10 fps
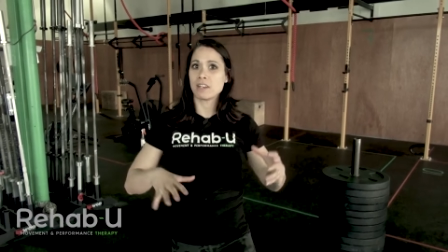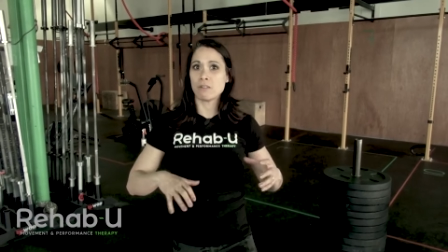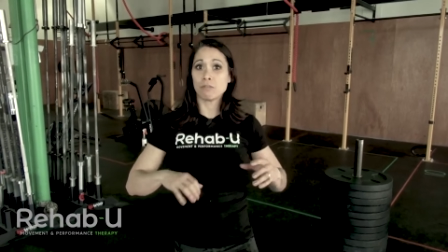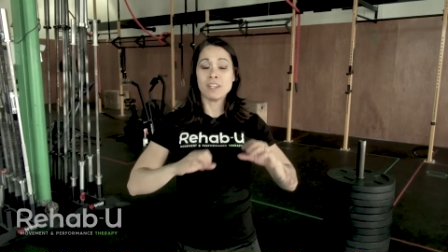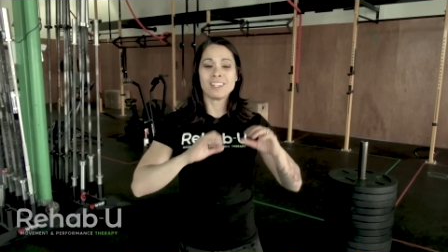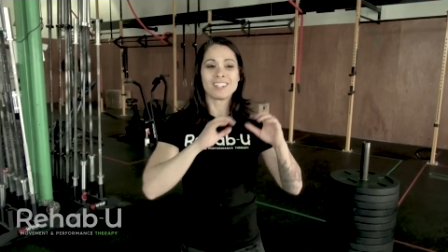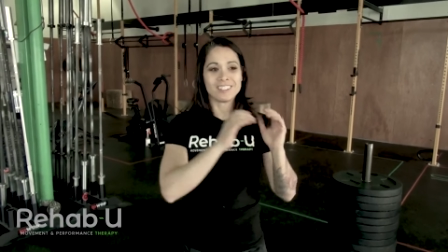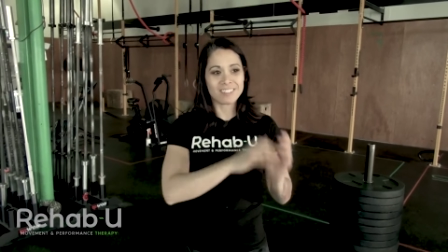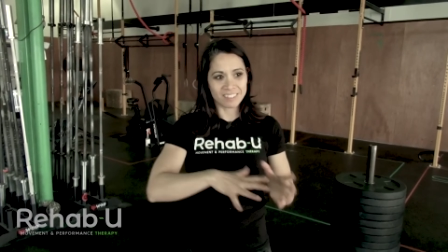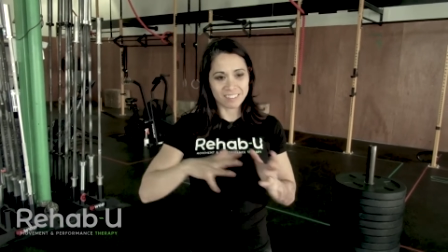of
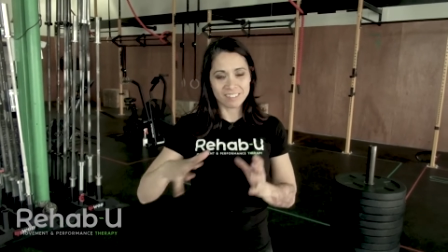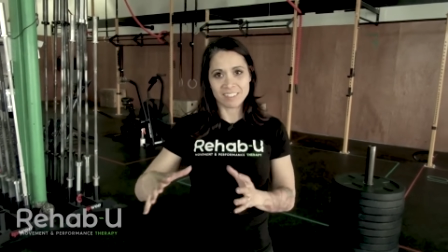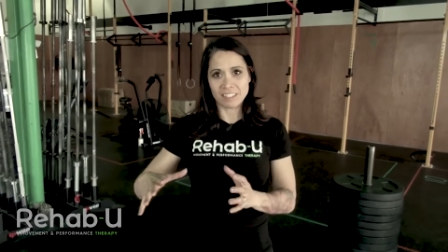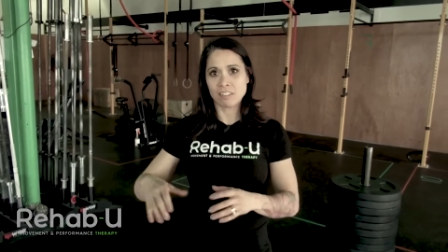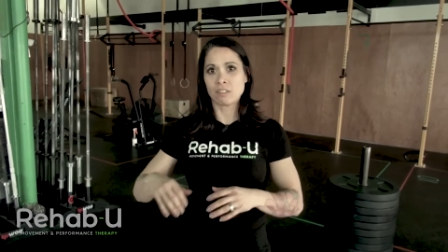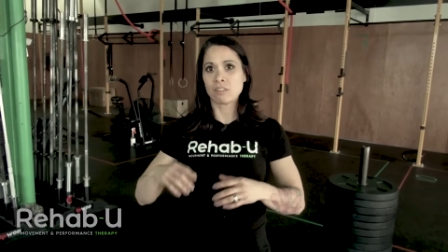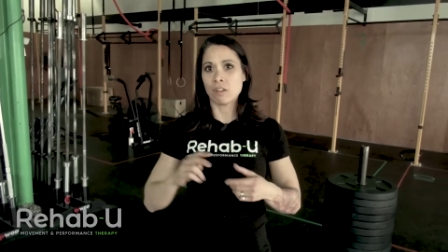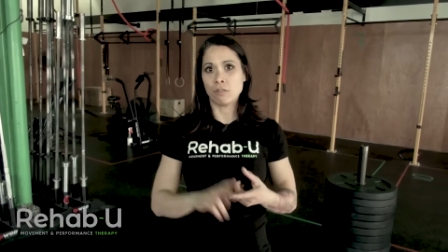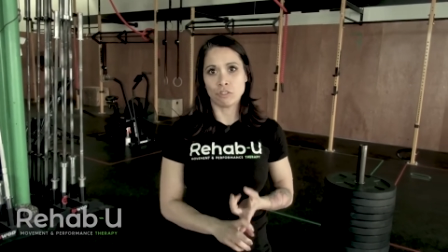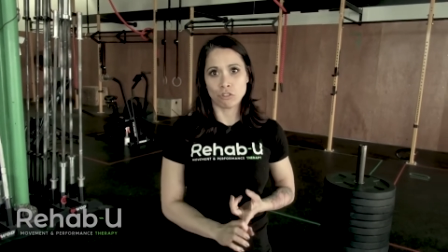consistent
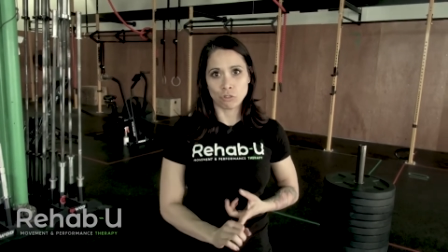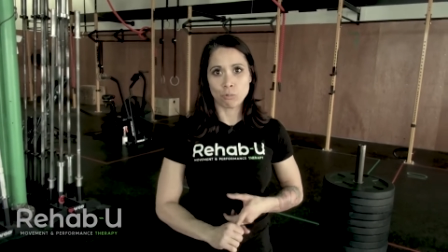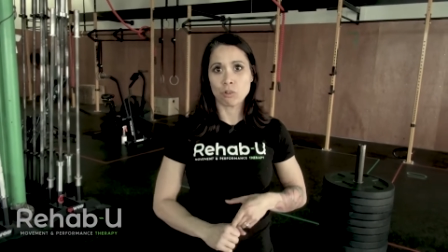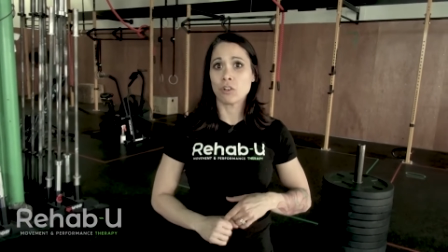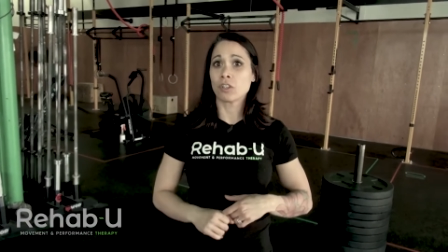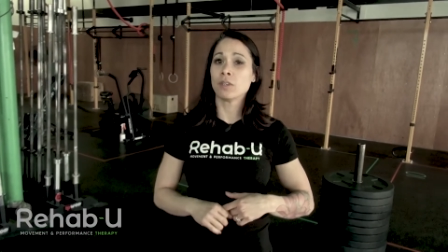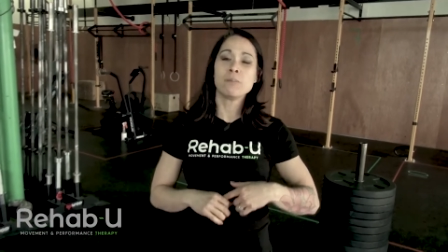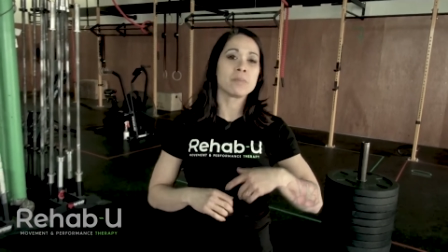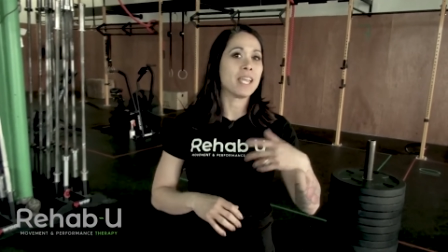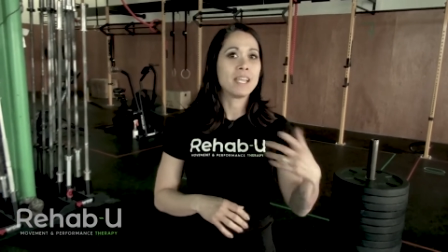soft tissue work,
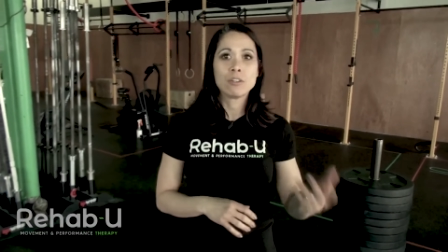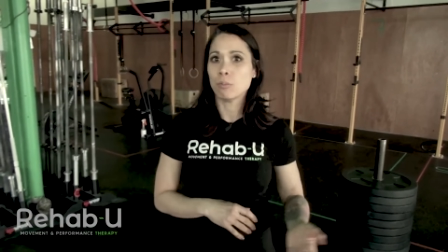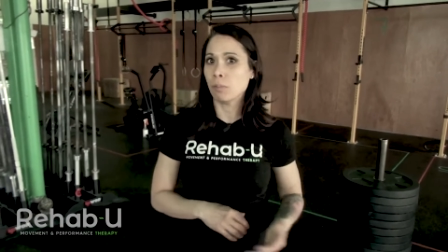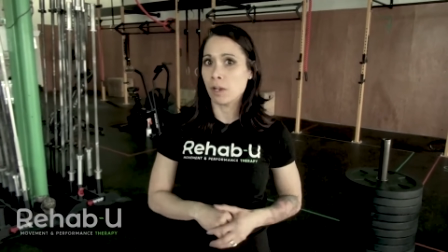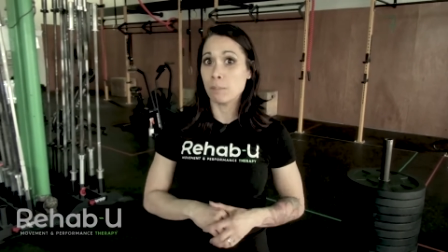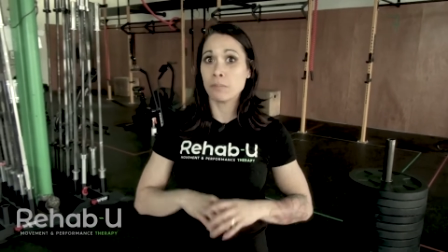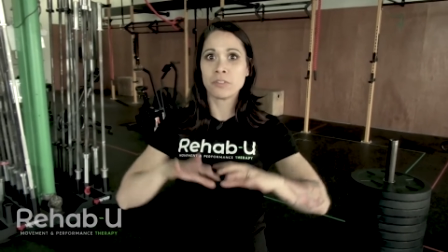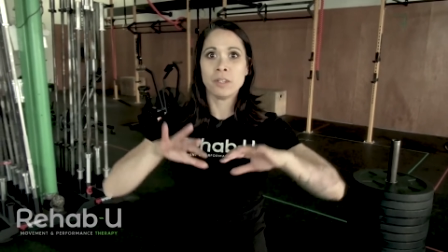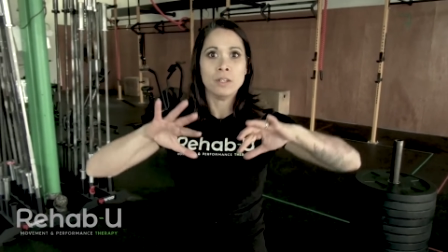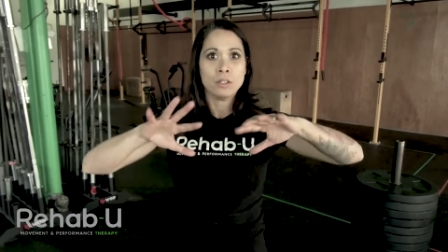ankle
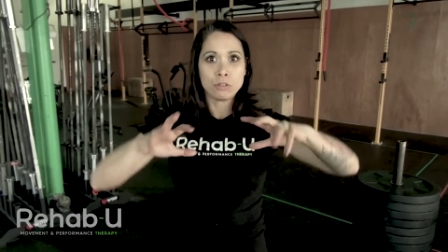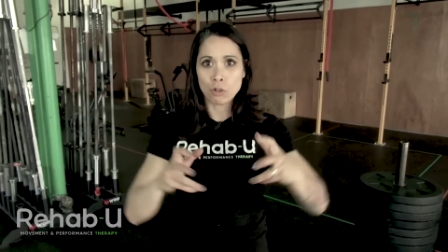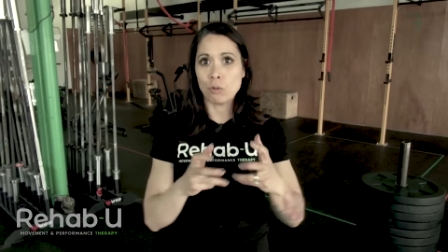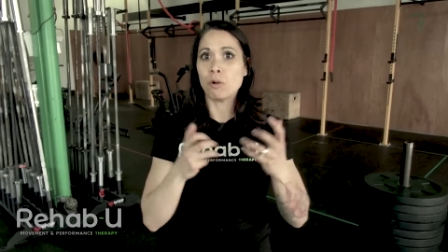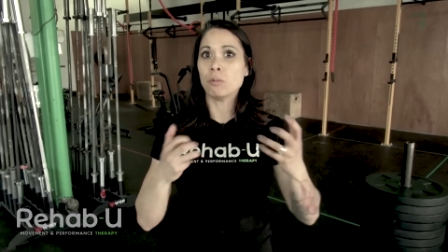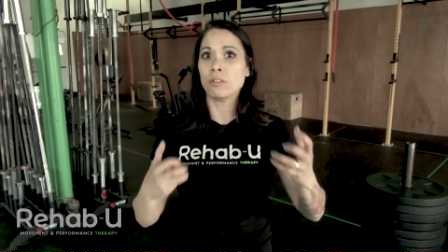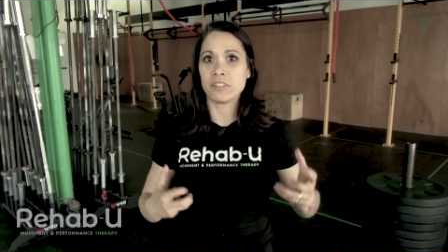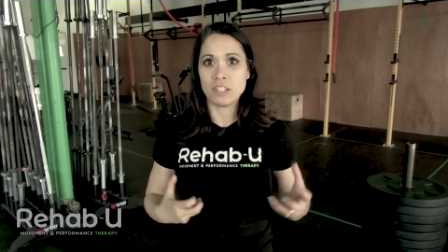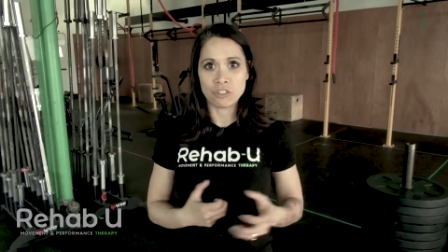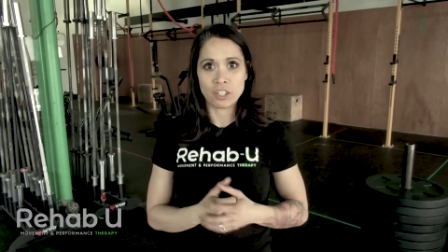pumps, toe
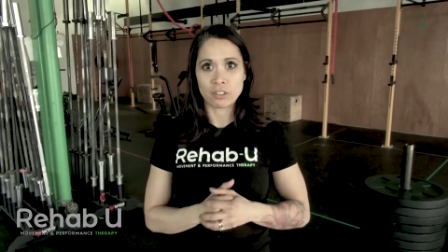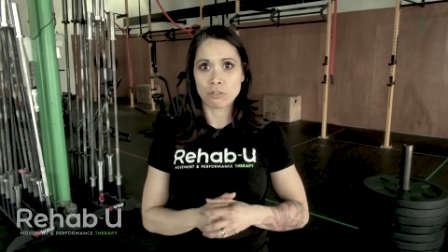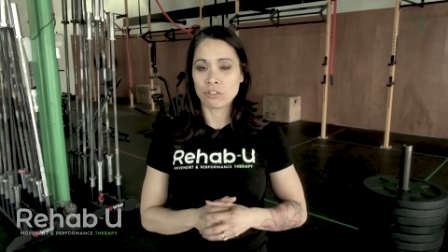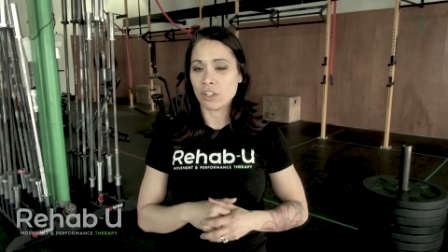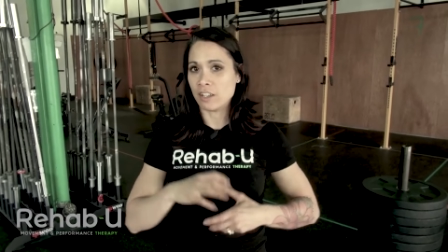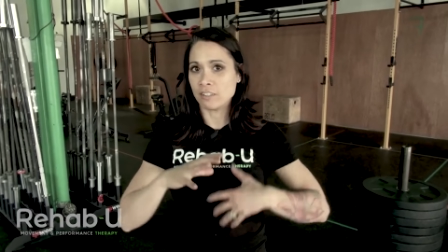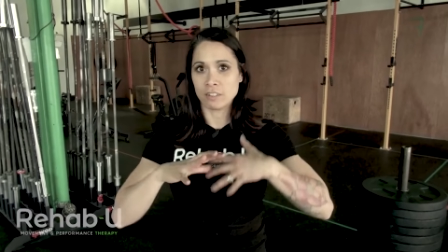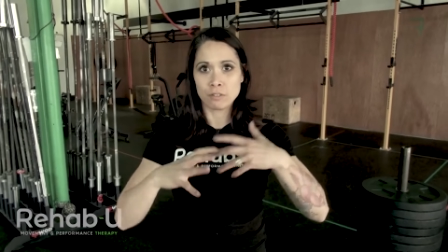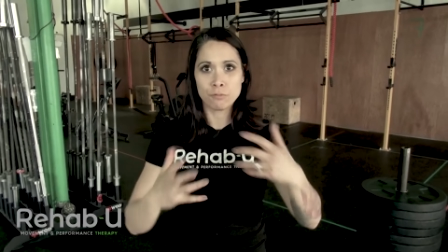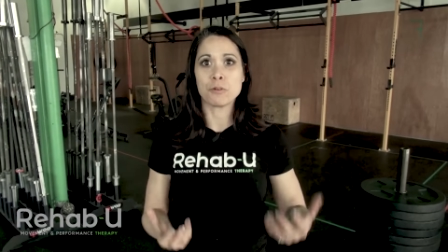mobilization
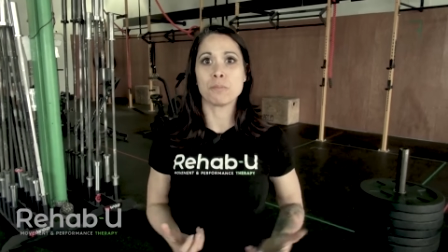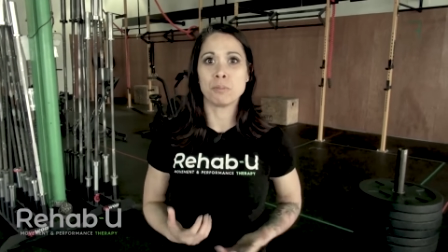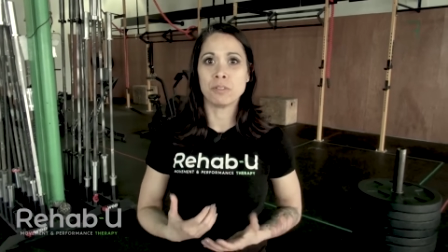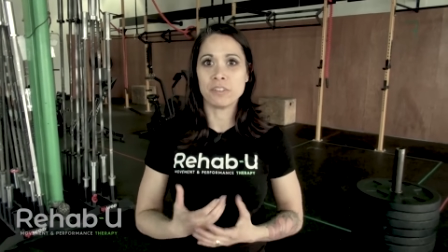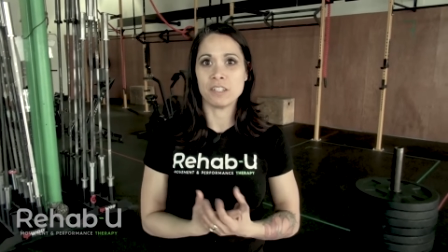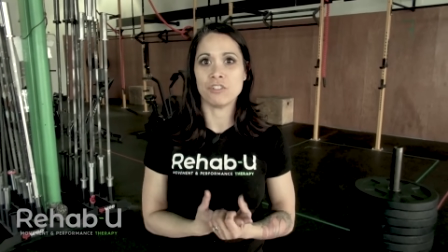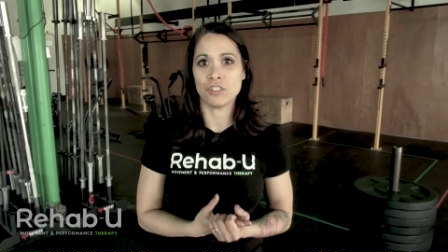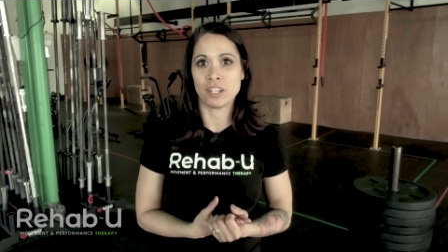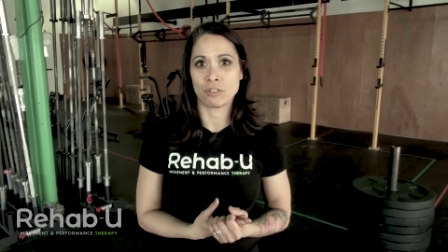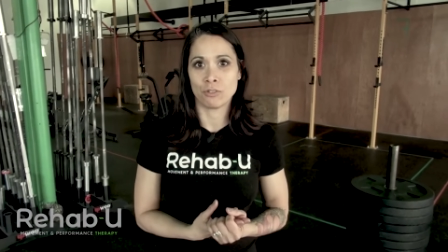exercises, foot
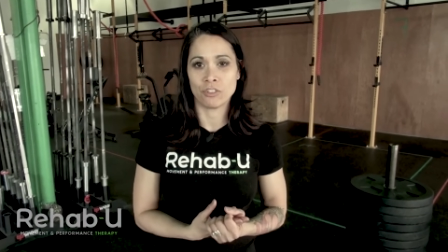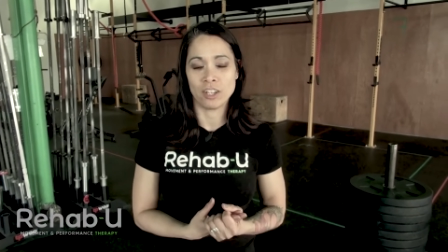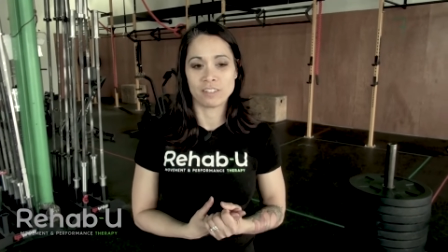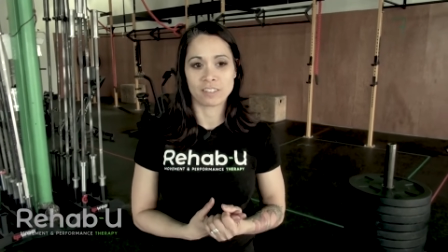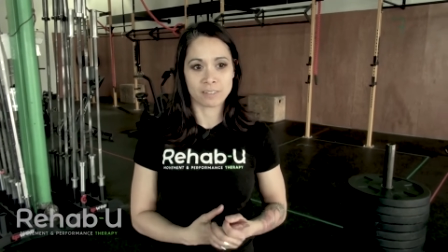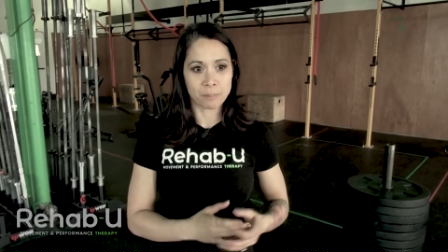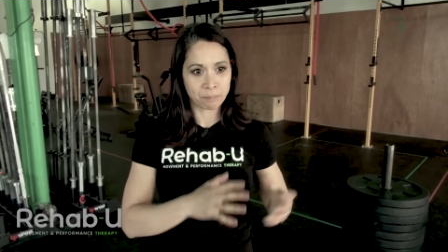mobilization exercises.